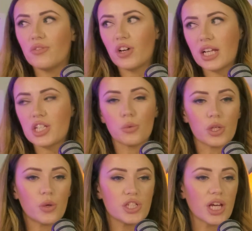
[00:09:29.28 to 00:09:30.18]
Got an issue.
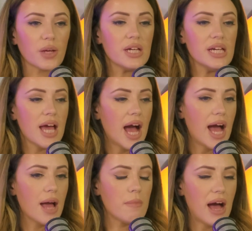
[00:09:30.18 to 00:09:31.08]
What do I do?
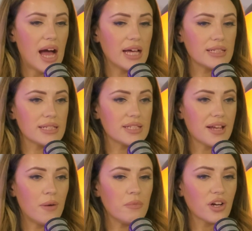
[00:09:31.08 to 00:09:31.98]
And
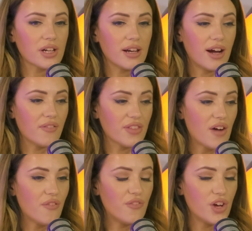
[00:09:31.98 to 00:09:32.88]
I'm not going to lie, for
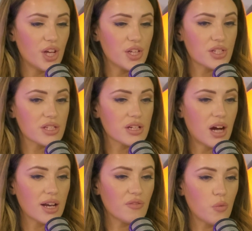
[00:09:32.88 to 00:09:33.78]
that first
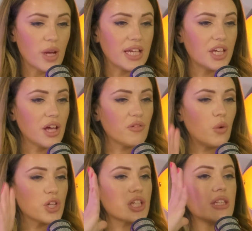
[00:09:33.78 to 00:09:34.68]
kind of week, of
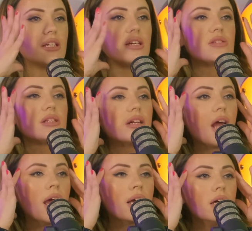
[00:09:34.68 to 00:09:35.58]
watching the news, and you're
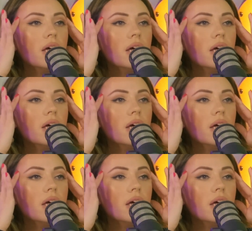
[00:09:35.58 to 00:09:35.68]
like,